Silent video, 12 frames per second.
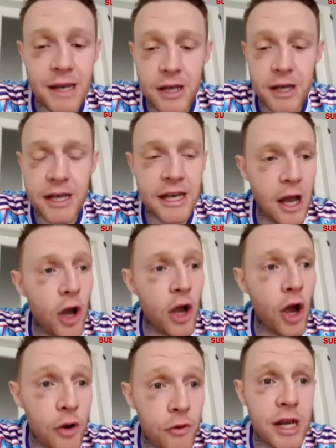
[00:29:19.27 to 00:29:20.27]
Like,
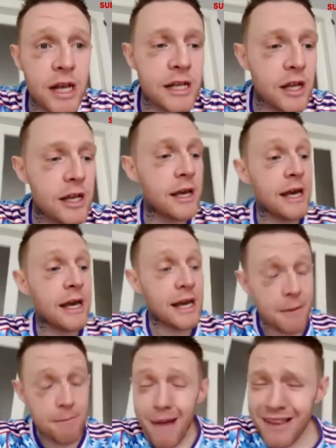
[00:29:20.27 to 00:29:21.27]
I really, is like a
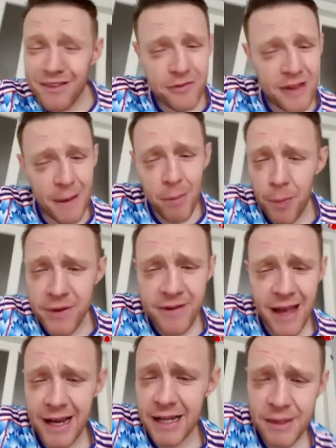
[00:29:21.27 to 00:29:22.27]
massive step up he's
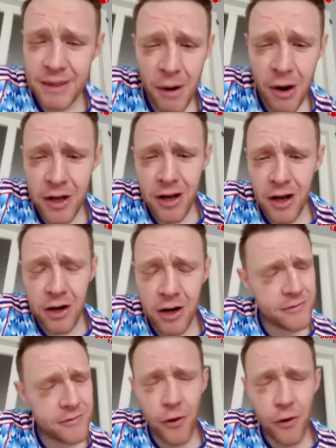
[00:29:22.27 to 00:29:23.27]
taking tomorrow night or
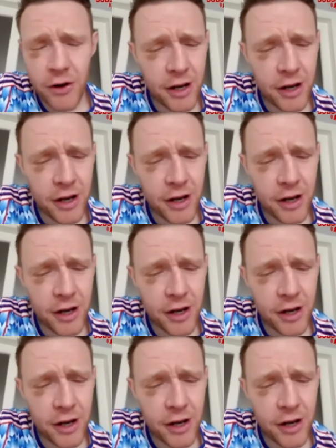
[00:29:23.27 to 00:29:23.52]
Friday night.